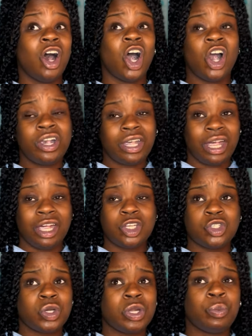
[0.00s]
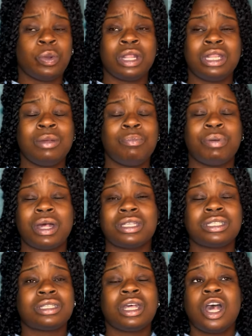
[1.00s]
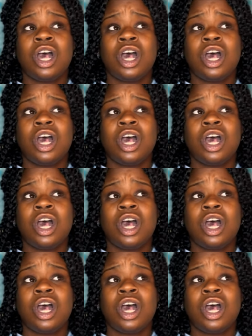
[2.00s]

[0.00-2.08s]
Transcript: Arc Android, one of the best